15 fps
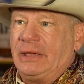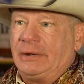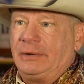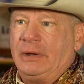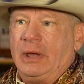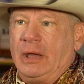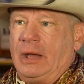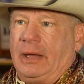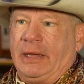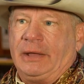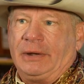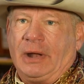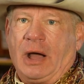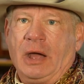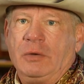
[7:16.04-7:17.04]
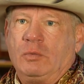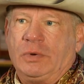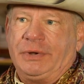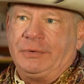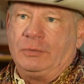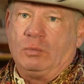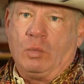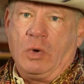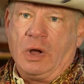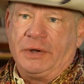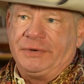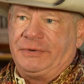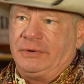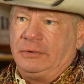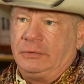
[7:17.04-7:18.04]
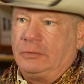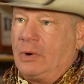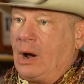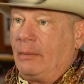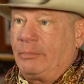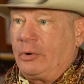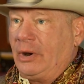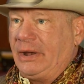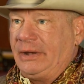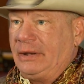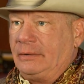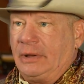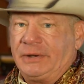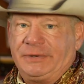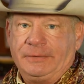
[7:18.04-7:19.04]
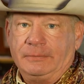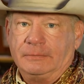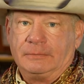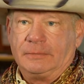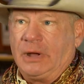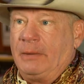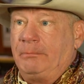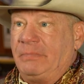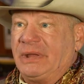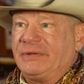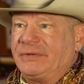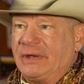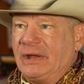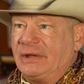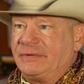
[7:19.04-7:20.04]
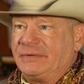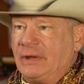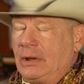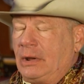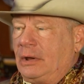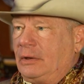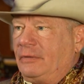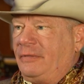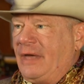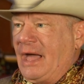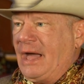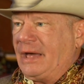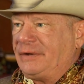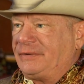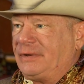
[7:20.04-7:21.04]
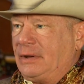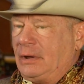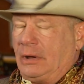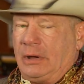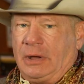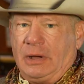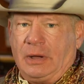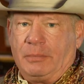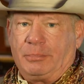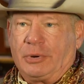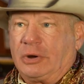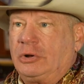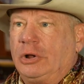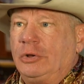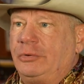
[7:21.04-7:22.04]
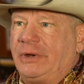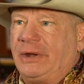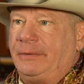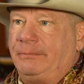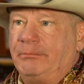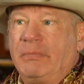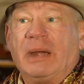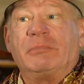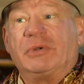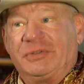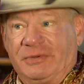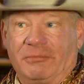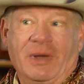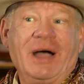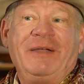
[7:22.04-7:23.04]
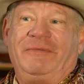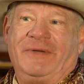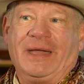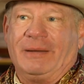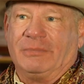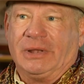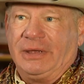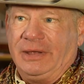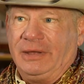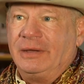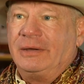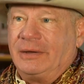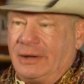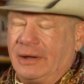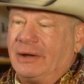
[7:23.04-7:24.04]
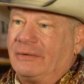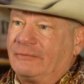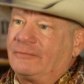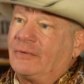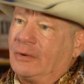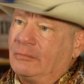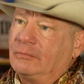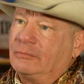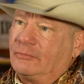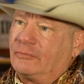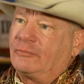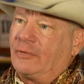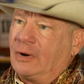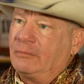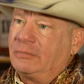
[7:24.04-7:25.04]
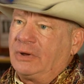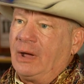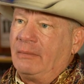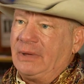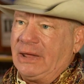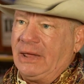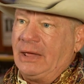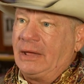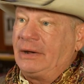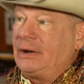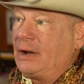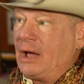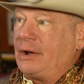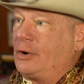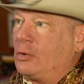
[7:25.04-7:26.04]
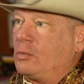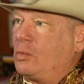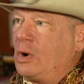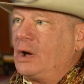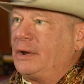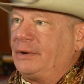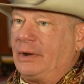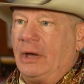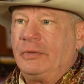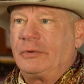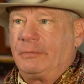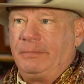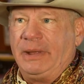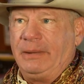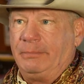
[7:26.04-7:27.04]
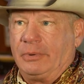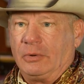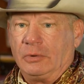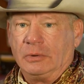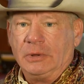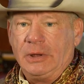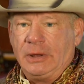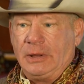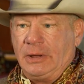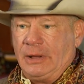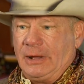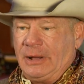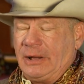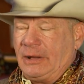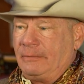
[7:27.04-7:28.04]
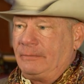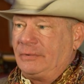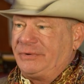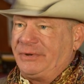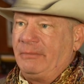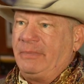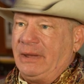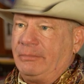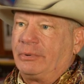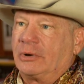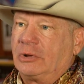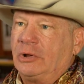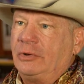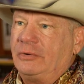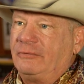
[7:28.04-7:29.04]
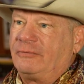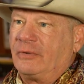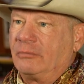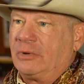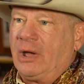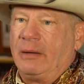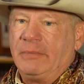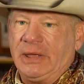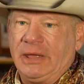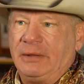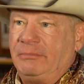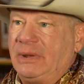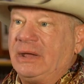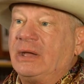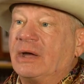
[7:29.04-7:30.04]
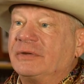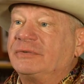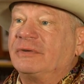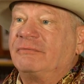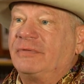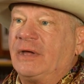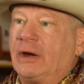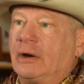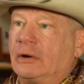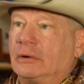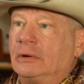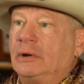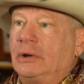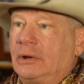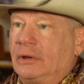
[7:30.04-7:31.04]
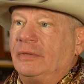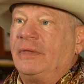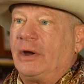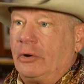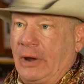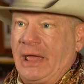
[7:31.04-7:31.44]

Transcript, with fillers: and, and I wouldn't want to operate a, a business that uh, precluded members of my family uh, from, from coming in, and I don't want other people uh, to be precluded from coming in because of their their